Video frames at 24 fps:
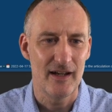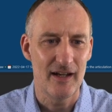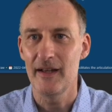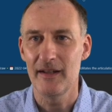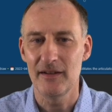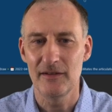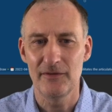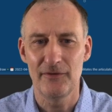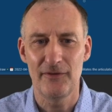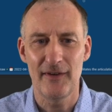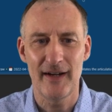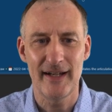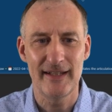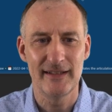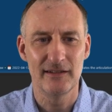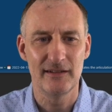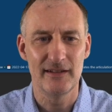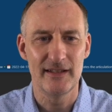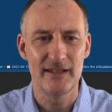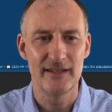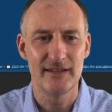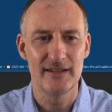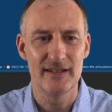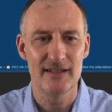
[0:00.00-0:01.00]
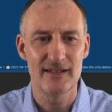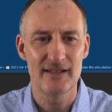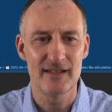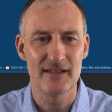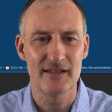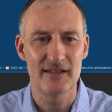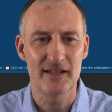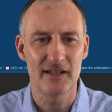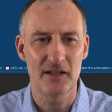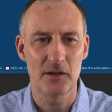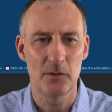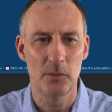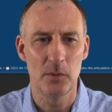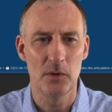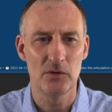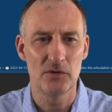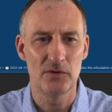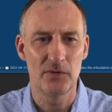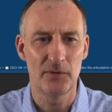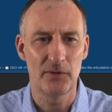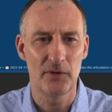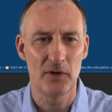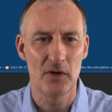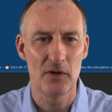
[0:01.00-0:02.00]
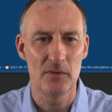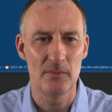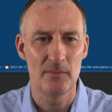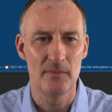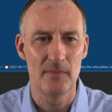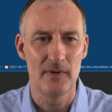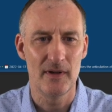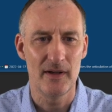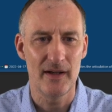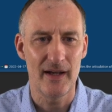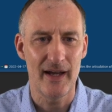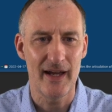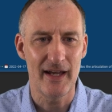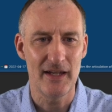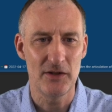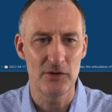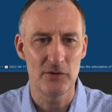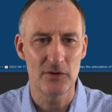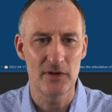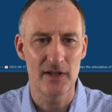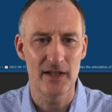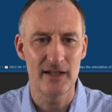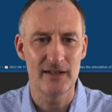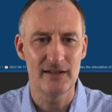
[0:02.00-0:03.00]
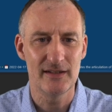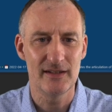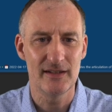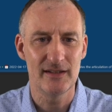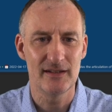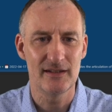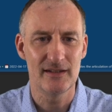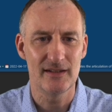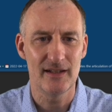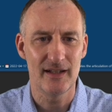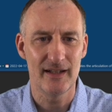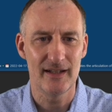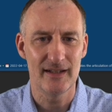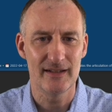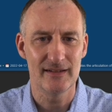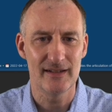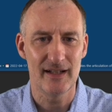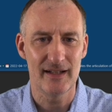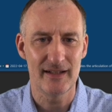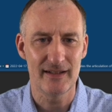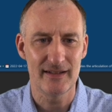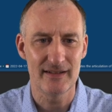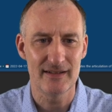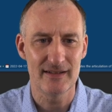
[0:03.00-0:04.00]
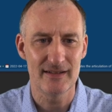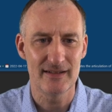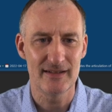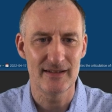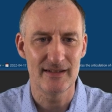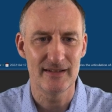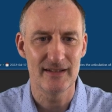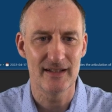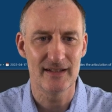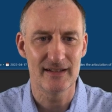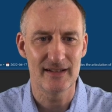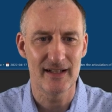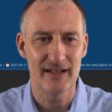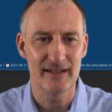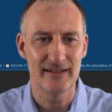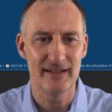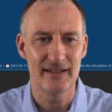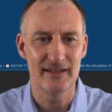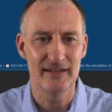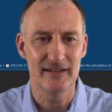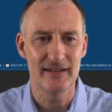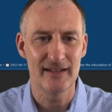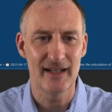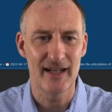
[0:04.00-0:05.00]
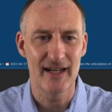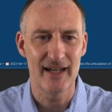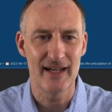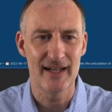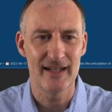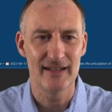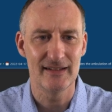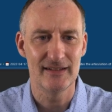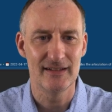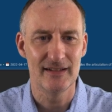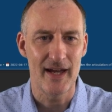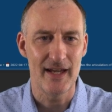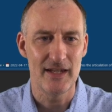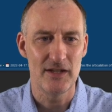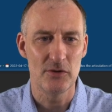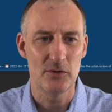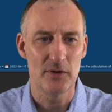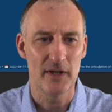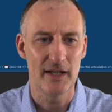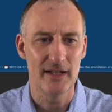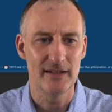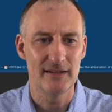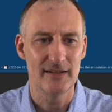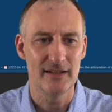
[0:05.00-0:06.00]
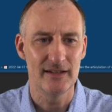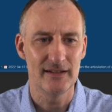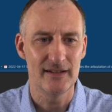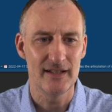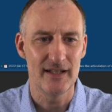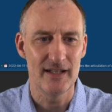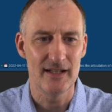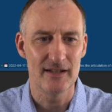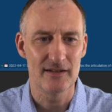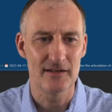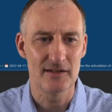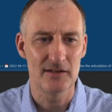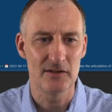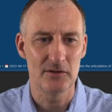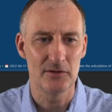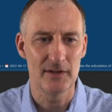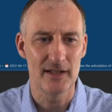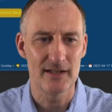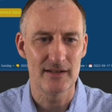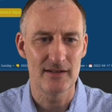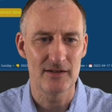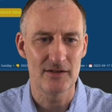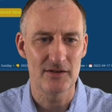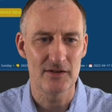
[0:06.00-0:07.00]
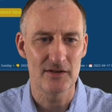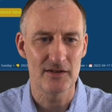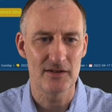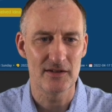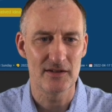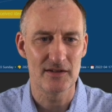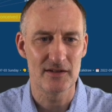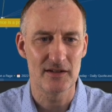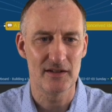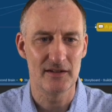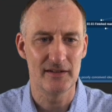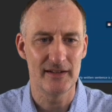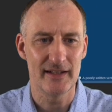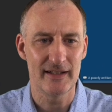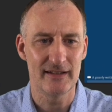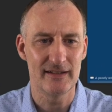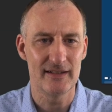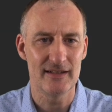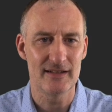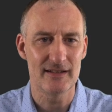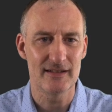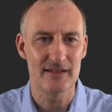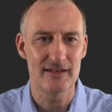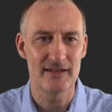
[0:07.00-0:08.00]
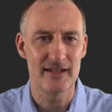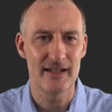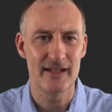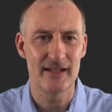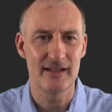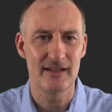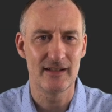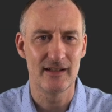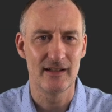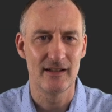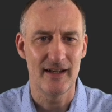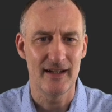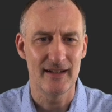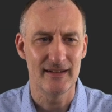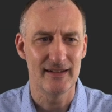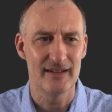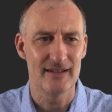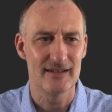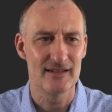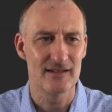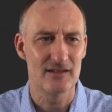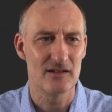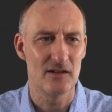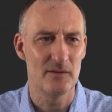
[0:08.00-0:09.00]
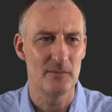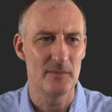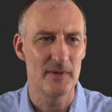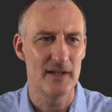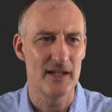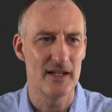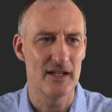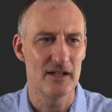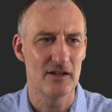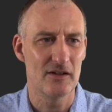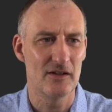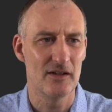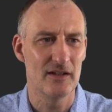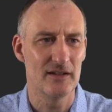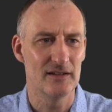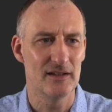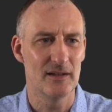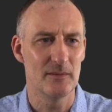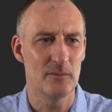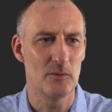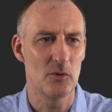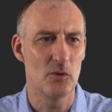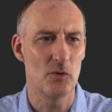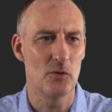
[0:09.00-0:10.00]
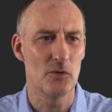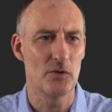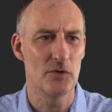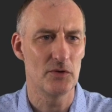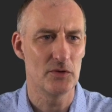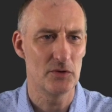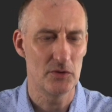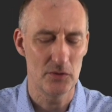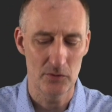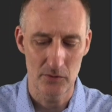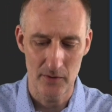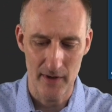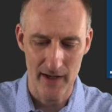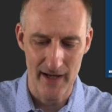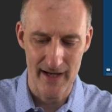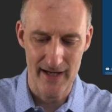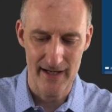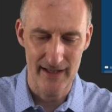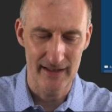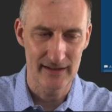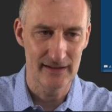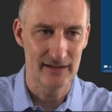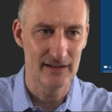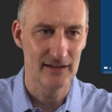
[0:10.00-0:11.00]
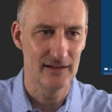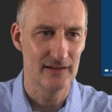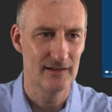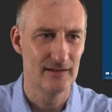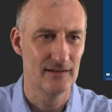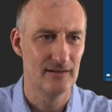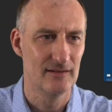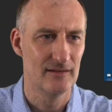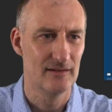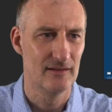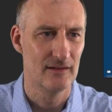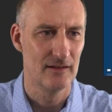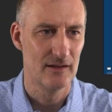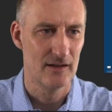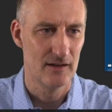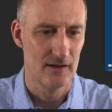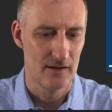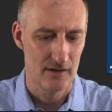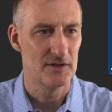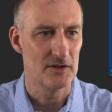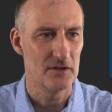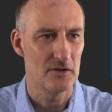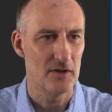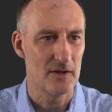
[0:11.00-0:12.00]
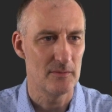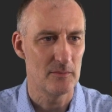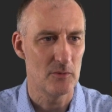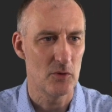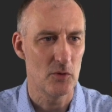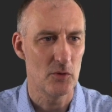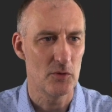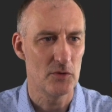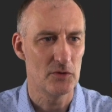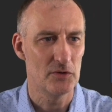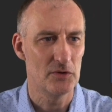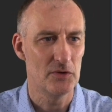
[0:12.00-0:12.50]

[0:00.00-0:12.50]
And finally, this is a quote from educated and I can see that I didn't add educated here so let's just click this link and let's come here and I'm going to add so I'm going